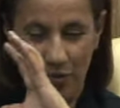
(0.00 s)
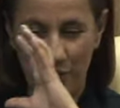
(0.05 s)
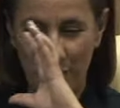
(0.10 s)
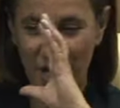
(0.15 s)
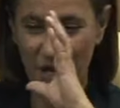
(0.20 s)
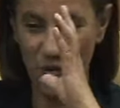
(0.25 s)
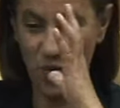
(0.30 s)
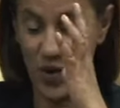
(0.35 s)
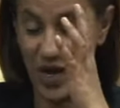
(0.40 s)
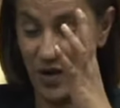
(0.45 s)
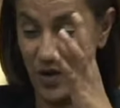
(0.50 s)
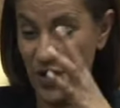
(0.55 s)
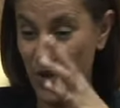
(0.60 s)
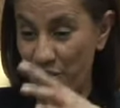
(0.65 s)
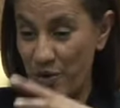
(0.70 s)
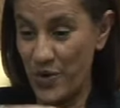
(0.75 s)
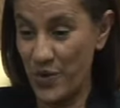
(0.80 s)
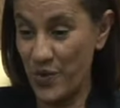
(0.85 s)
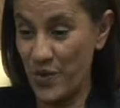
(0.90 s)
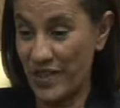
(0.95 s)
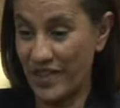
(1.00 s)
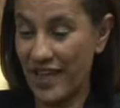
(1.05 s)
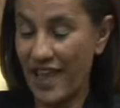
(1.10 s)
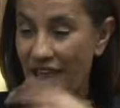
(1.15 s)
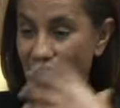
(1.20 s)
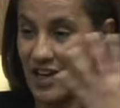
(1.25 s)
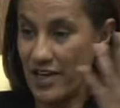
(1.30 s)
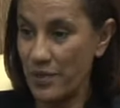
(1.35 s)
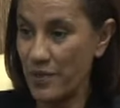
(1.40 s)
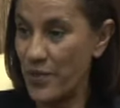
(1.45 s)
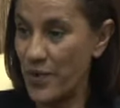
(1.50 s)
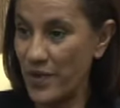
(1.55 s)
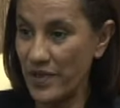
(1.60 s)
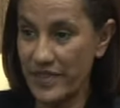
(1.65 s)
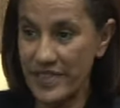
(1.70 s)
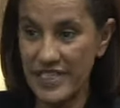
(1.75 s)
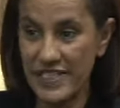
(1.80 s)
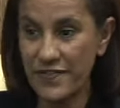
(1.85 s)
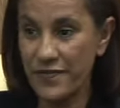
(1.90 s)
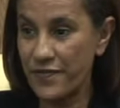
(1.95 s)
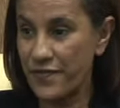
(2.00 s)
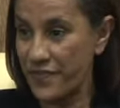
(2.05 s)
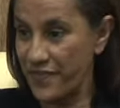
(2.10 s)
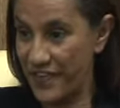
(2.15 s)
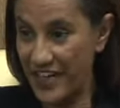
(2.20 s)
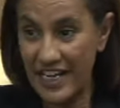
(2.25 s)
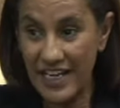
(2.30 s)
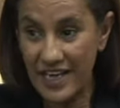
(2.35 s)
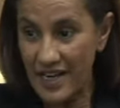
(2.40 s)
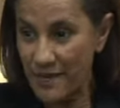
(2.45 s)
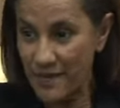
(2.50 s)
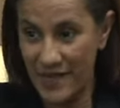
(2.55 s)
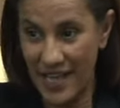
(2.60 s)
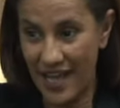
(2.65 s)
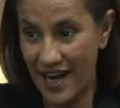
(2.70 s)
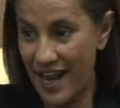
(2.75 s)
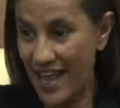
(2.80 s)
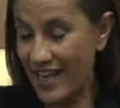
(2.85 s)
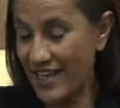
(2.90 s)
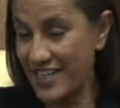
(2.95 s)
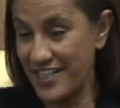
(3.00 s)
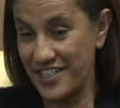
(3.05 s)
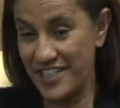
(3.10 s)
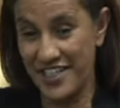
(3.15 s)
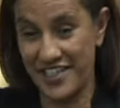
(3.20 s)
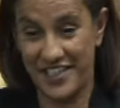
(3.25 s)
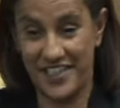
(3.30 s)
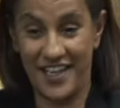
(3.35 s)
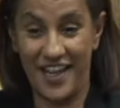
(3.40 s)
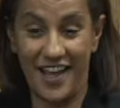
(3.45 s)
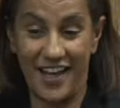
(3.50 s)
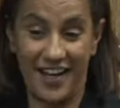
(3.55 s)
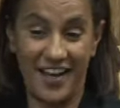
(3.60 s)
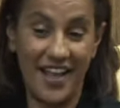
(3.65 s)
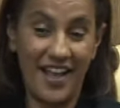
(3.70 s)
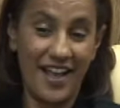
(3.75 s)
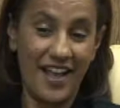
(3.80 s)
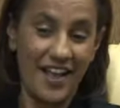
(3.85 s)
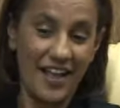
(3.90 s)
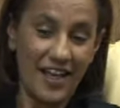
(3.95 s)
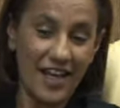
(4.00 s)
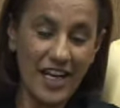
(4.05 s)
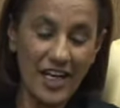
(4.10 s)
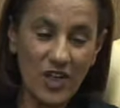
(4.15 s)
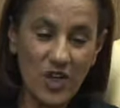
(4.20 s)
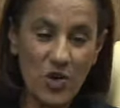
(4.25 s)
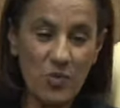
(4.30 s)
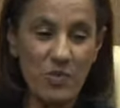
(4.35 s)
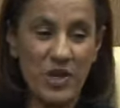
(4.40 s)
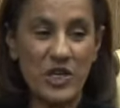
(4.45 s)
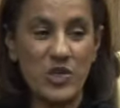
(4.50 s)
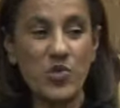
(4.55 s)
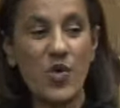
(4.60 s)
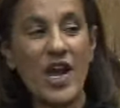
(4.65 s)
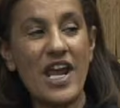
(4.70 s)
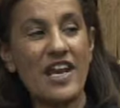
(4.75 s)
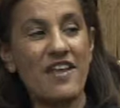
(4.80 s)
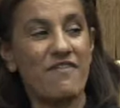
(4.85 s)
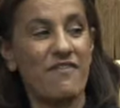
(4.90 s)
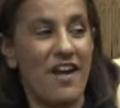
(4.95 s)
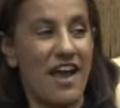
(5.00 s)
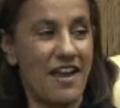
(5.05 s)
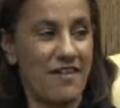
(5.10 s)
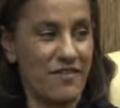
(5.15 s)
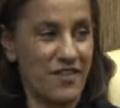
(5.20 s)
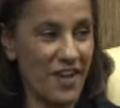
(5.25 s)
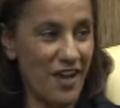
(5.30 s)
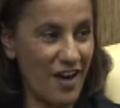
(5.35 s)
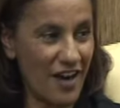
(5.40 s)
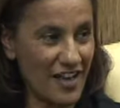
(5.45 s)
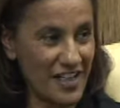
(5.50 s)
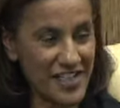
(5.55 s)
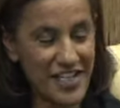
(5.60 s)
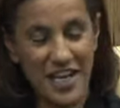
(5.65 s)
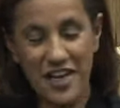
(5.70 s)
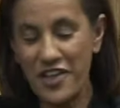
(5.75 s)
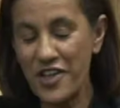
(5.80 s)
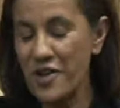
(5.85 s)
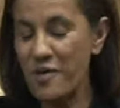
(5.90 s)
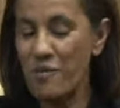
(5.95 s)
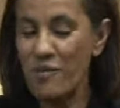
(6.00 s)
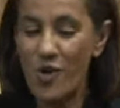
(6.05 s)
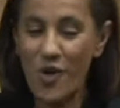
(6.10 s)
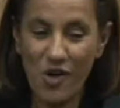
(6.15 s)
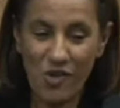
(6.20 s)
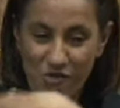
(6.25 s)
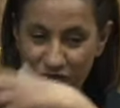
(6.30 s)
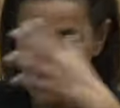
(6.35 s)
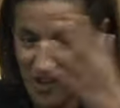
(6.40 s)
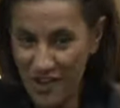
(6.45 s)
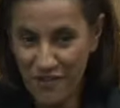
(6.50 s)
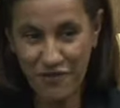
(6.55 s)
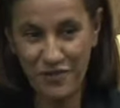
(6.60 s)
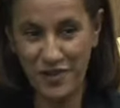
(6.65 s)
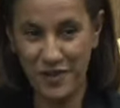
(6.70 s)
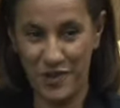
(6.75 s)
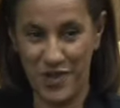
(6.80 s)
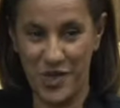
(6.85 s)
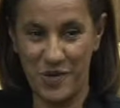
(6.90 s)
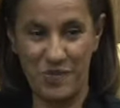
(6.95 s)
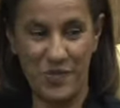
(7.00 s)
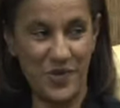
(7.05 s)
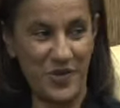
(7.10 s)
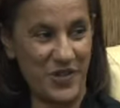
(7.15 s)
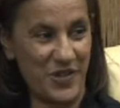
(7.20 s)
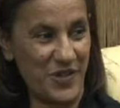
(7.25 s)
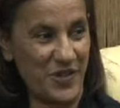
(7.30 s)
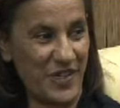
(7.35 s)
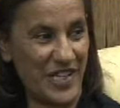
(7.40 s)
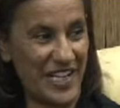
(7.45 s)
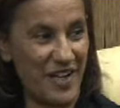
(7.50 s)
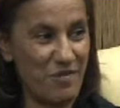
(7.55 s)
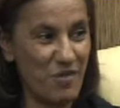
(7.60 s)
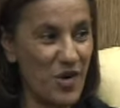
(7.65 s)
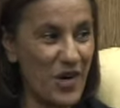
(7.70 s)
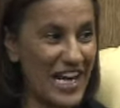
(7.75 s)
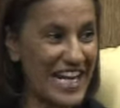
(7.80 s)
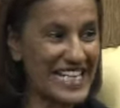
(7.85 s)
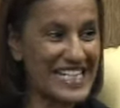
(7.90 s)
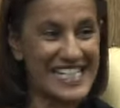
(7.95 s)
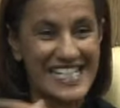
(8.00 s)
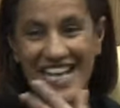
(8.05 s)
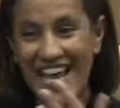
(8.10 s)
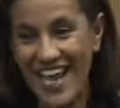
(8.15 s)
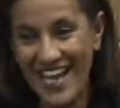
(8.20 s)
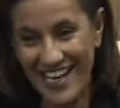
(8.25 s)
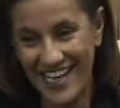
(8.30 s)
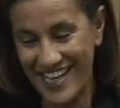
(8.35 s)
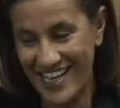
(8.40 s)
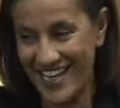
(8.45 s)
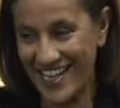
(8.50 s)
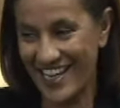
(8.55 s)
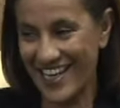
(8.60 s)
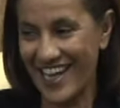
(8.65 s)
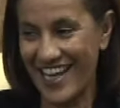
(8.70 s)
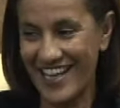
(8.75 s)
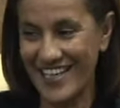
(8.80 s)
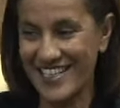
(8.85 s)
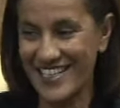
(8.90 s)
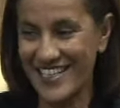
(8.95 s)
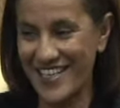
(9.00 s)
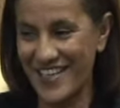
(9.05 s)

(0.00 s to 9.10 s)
But when you do with Kenneth Poole, this freedom that I can just it could be 25 yards, and the more ruffle you put to it, the more exciting it gets.